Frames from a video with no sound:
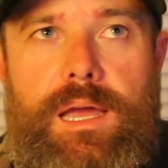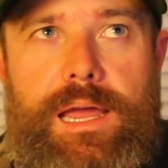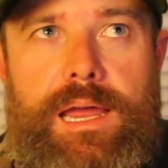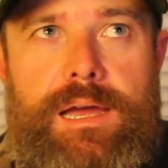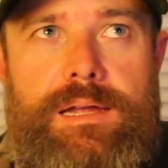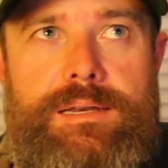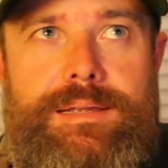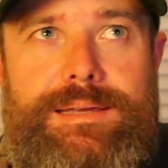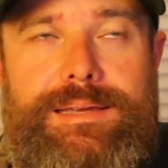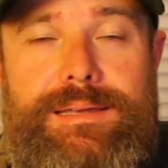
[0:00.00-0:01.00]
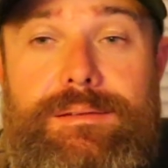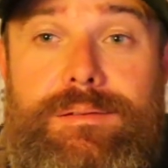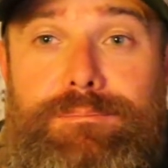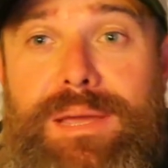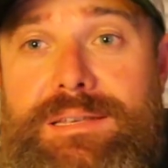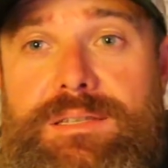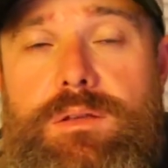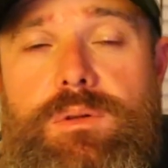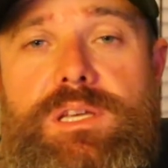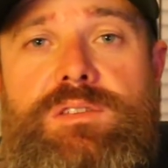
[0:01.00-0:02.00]
and
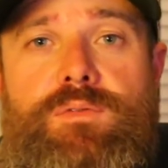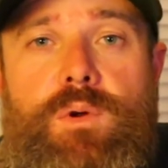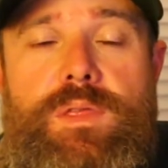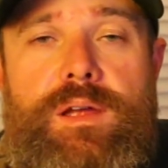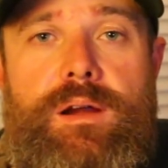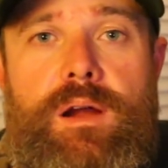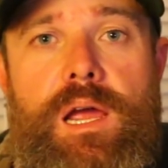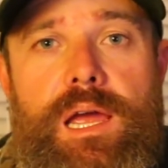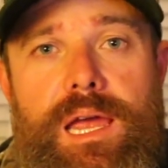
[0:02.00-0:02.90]
basically it's for their